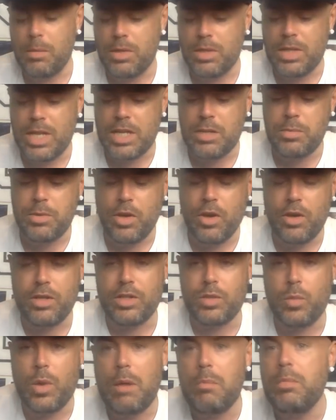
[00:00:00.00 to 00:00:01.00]
because let's be
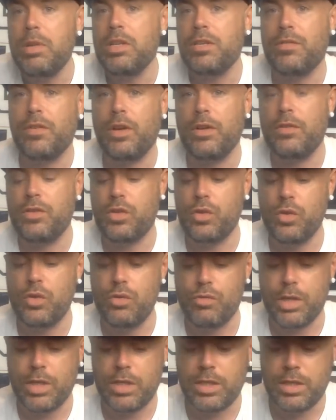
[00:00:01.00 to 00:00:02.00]
honest, Wembley's full of
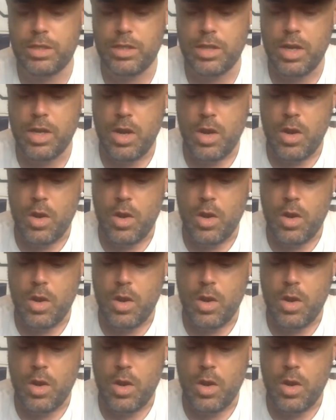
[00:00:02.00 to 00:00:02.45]
tourists.